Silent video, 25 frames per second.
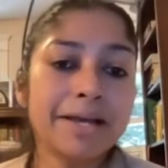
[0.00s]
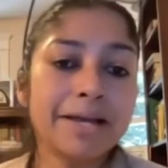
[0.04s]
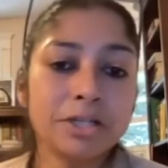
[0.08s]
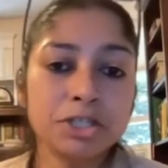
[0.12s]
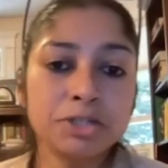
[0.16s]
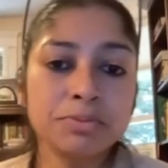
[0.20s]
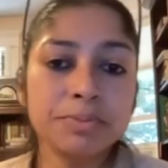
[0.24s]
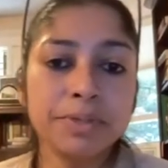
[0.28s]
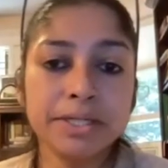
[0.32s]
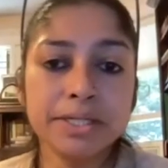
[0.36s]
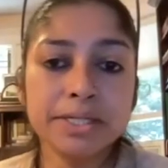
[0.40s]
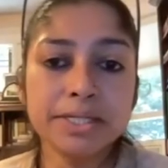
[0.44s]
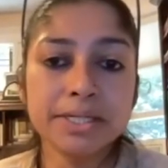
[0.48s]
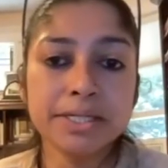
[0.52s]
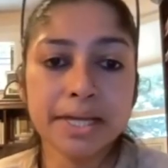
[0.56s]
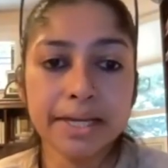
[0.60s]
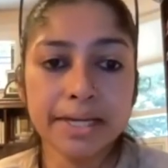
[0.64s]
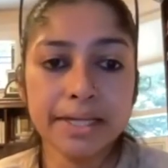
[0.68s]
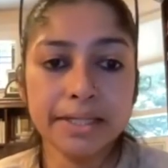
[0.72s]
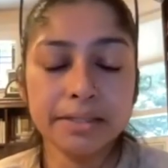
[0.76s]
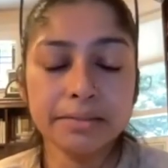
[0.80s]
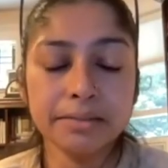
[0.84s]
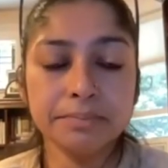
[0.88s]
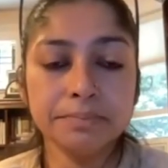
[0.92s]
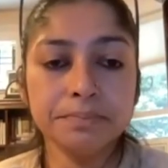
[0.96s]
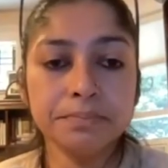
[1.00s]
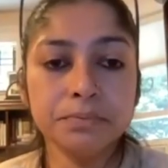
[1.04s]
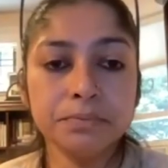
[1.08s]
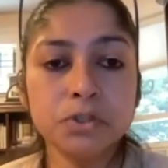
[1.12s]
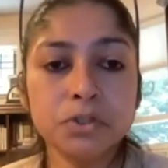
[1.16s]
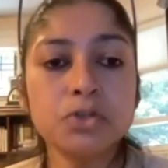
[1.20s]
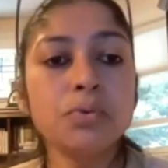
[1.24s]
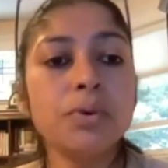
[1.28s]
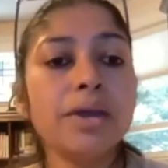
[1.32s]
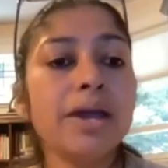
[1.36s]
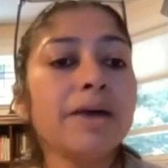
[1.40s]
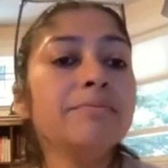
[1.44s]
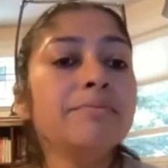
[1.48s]
management side.
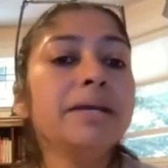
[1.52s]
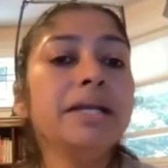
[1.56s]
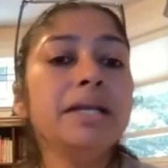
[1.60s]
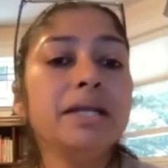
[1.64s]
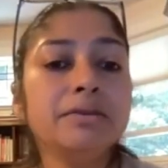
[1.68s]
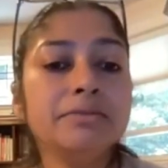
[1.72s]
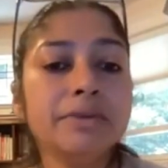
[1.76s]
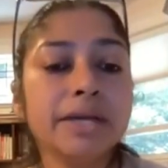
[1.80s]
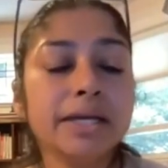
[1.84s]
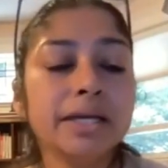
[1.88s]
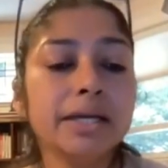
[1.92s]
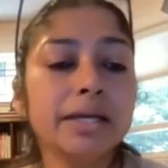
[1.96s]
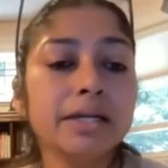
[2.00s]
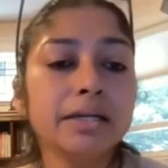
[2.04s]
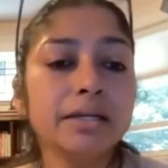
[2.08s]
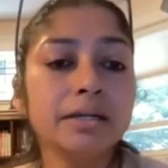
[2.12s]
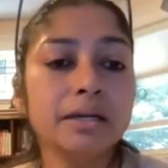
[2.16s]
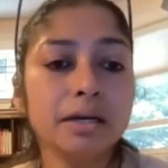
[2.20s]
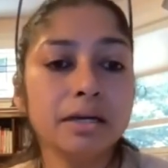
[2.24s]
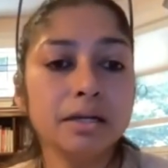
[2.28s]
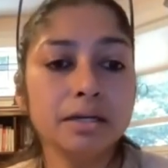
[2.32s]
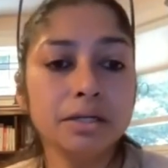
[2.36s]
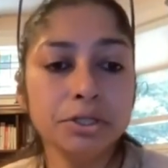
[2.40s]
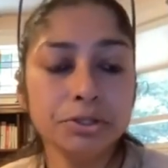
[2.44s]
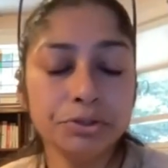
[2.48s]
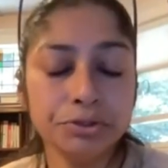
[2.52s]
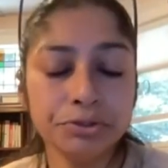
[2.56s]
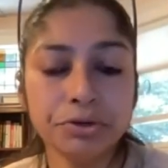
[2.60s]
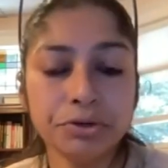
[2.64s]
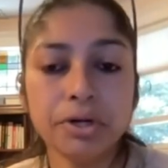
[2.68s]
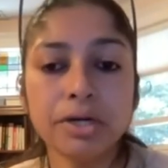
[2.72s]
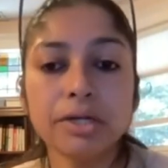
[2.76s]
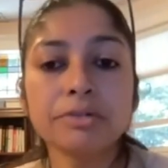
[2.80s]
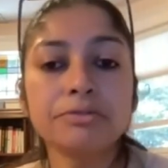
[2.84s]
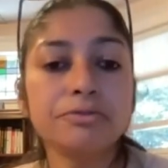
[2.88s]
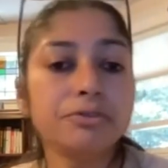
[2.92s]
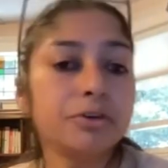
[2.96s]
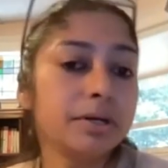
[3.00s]
So we have been living in New
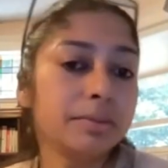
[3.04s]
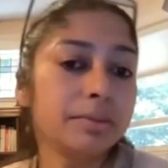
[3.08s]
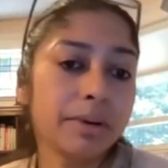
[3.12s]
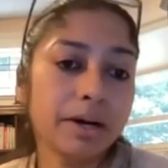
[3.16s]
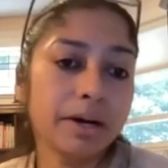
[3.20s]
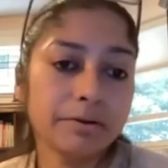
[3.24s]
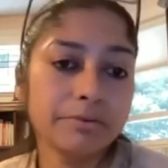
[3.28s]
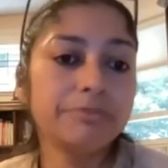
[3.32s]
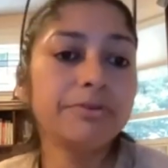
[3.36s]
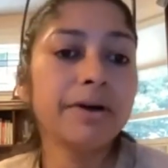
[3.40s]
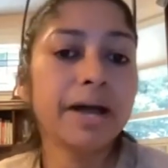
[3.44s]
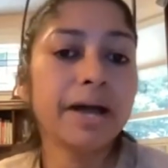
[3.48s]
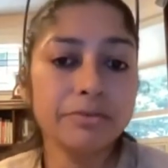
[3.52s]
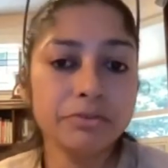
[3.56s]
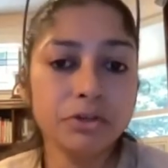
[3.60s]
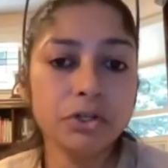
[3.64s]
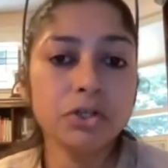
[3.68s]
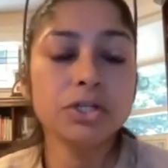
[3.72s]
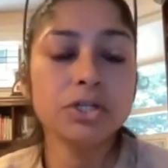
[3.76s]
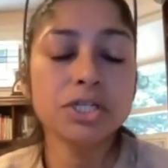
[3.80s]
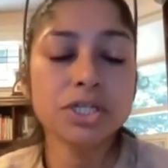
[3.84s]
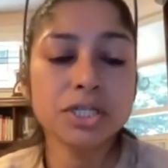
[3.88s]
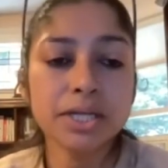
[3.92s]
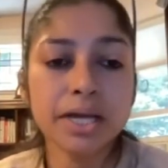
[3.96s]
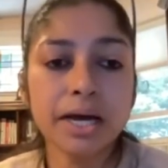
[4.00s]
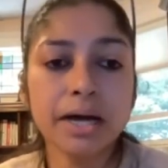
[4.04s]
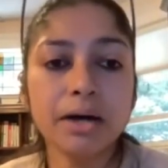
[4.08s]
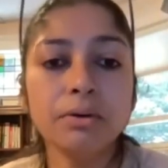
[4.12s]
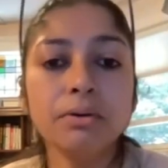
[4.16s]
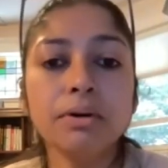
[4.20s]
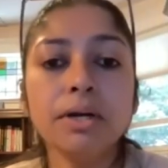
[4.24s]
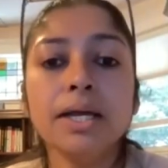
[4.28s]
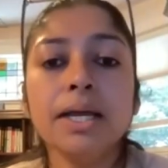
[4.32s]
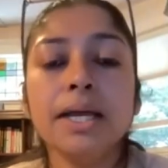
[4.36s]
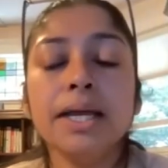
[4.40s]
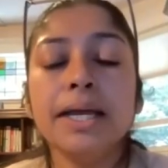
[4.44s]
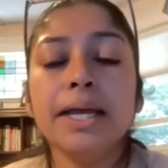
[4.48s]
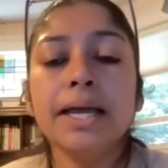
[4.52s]
York for about 5 years
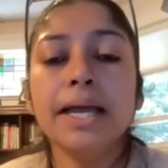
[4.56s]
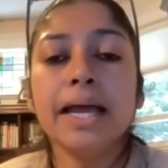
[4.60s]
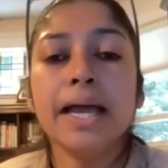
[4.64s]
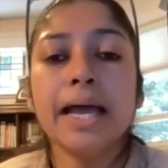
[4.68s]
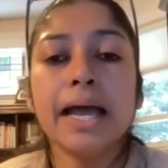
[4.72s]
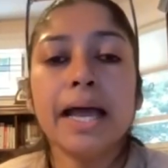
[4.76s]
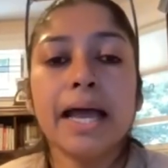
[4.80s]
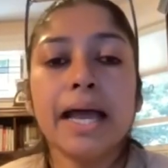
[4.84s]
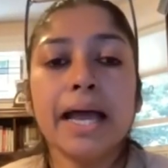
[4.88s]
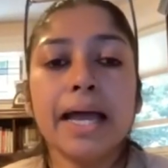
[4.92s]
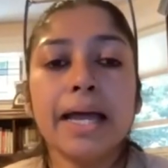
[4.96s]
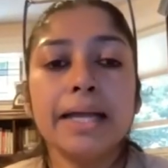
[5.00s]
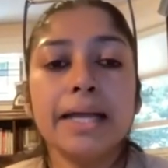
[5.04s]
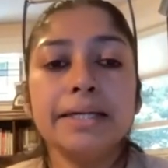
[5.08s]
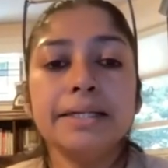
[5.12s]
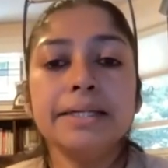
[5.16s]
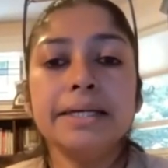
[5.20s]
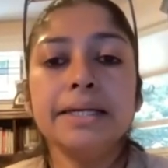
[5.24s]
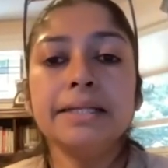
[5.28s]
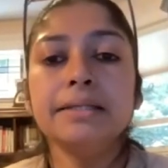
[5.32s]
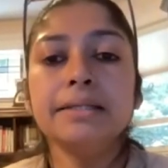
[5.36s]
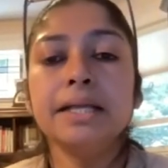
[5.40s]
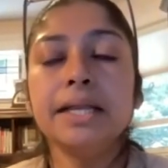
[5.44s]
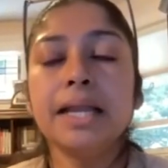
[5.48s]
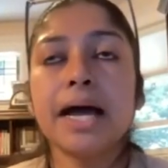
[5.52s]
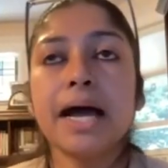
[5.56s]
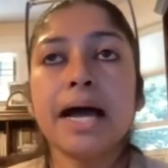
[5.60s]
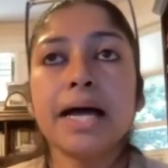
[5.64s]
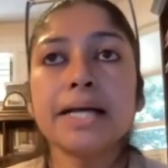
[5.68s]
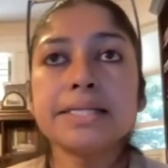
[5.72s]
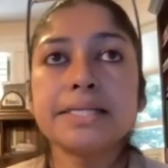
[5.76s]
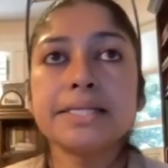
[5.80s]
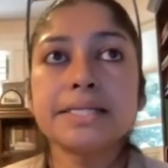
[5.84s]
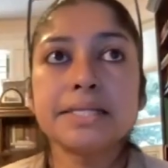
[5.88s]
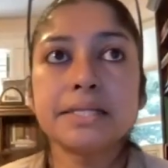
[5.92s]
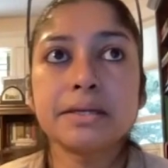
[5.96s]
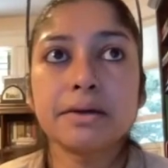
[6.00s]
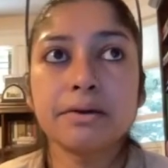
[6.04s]
now. And in the
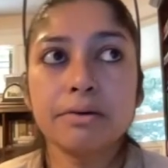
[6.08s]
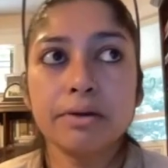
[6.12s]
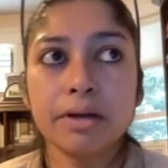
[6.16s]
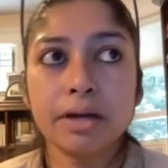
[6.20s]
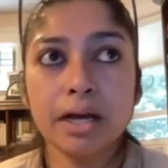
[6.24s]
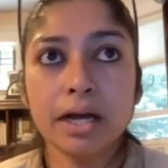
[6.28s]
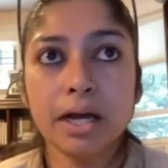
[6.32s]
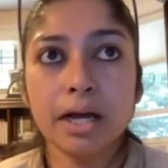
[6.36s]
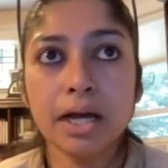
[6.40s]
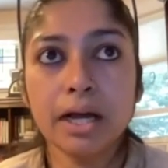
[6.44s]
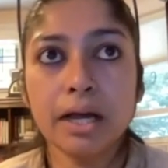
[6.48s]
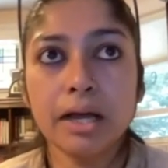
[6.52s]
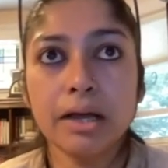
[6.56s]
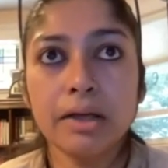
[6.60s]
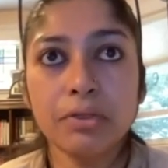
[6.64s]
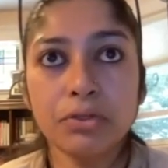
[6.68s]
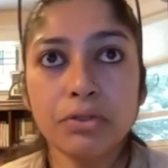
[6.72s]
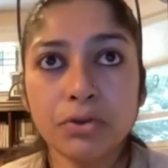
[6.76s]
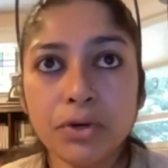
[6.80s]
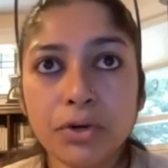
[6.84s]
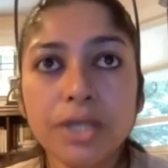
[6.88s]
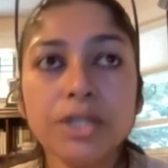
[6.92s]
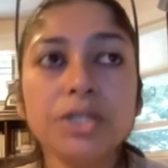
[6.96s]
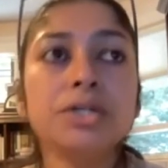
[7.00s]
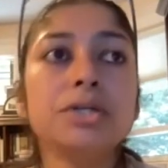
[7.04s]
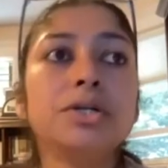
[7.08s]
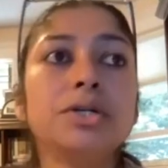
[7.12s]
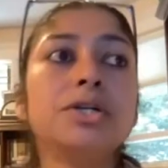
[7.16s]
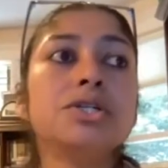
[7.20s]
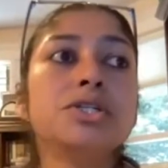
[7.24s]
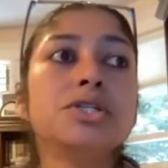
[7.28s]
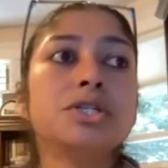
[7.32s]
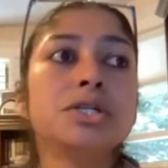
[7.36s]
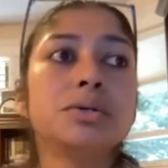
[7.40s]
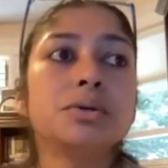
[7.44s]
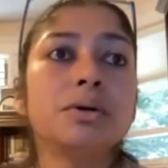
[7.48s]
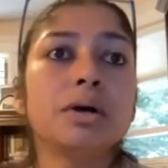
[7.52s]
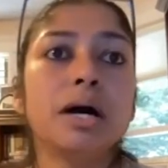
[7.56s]
last 3
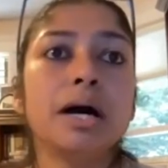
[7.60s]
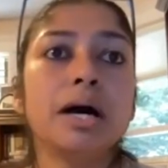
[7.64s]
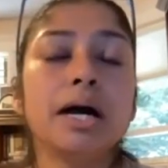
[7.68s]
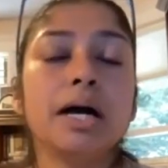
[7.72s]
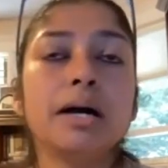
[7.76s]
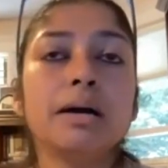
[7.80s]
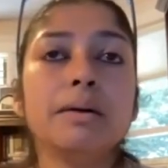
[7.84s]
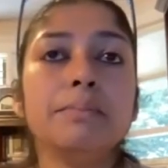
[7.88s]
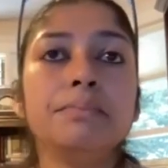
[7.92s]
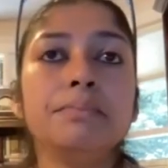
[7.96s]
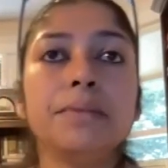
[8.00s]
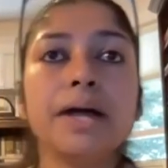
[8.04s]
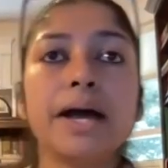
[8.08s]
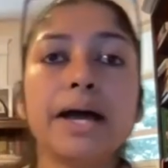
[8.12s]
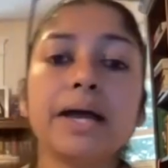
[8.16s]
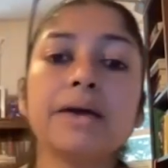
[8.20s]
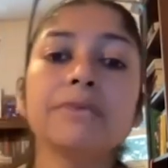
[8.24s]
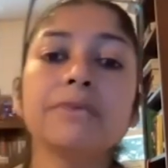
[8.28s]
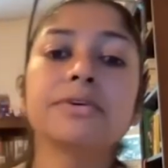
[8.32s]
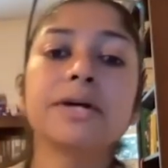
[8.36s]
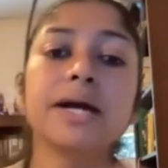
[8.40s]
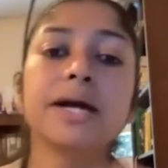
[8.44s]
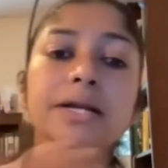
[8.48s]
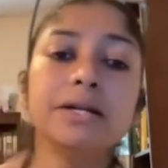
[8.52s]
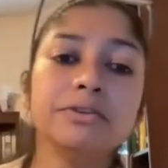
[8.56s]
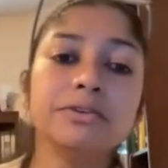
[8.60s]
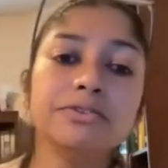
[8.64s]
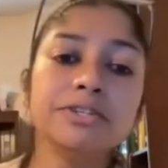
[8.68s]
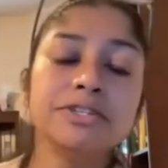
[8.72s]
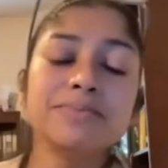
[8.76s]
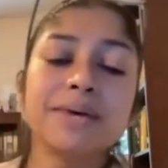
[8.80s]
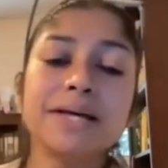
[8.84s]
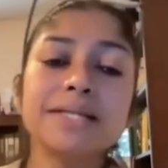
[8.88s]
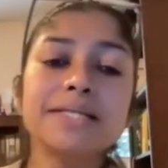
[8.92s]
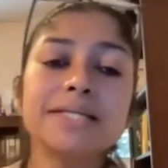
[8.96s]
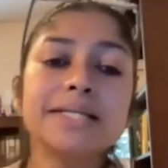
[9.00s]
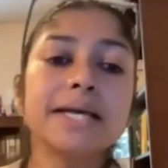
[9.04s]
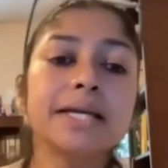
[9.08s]
years, I have
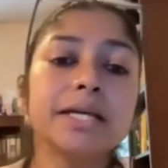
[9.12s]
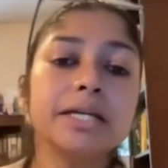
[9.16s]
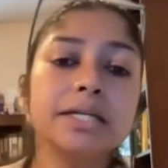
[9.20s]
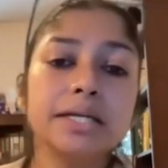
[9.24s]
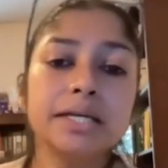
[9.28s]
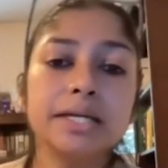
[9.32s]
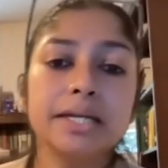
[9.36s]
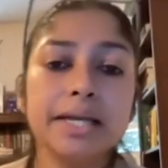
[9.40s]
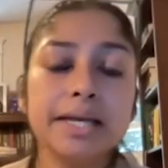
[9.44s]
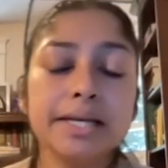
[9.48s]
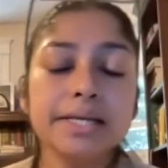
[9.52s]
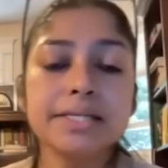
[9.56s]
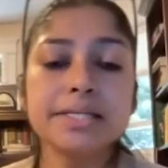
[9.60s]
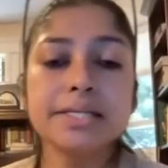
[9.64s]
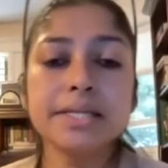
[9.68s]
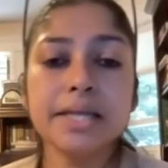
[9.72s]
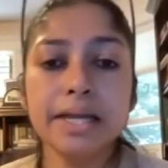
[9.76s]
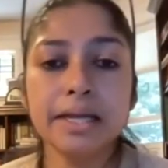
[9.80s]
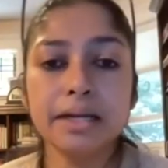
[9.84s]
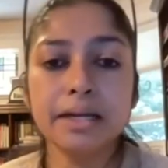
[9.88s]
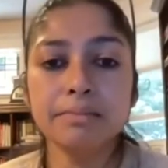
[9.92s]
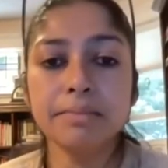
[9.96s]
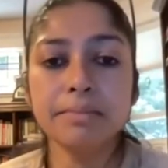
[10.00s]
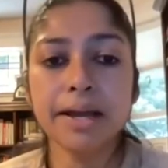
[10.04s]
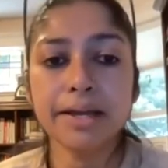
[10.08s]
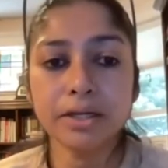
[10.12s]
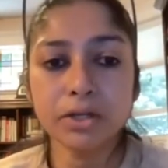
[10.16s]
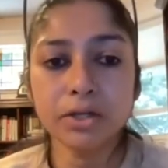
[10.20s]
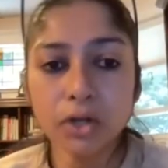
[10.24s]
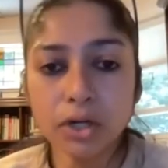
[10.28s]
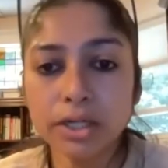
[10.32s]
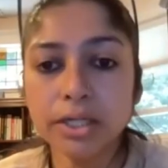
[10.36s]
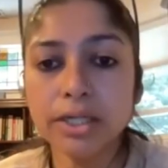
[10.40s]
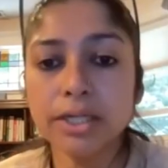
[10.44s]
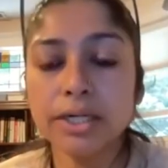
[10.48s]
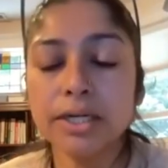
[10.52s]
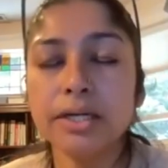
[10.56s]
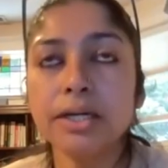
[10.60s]
it's my second innings in my
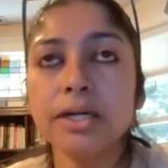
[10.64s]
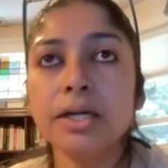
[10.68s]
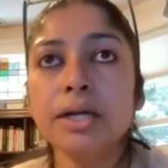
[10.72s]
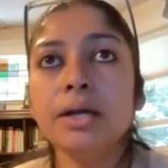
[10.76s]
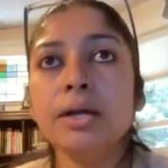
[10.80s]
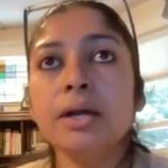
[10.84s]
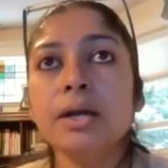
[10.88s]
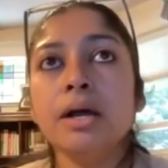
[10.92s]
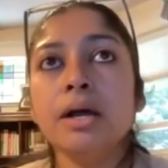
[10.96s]
career,